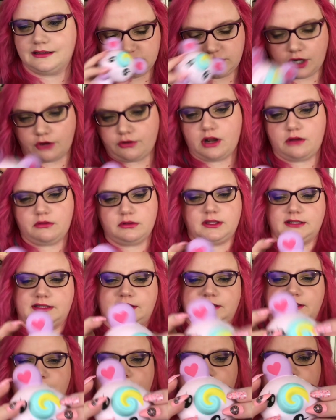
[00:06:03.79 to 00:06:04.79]
Don't know what the
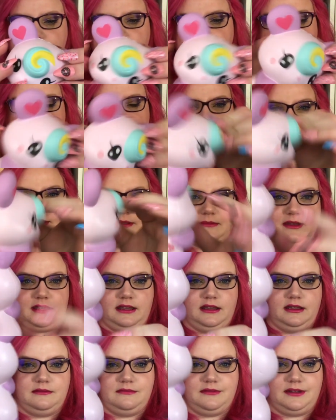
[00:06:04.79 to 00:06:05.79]
smell's supposed to
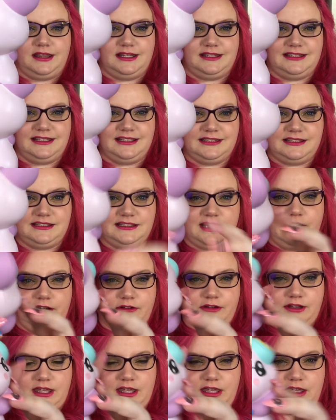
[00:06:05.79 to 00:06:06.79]
be, but this is
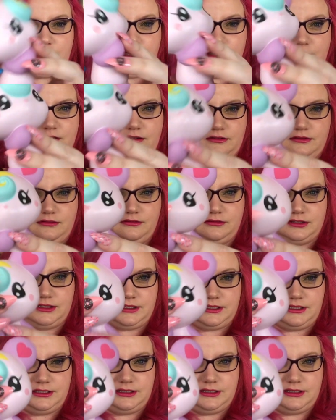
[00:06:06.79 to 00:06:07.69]
so cute.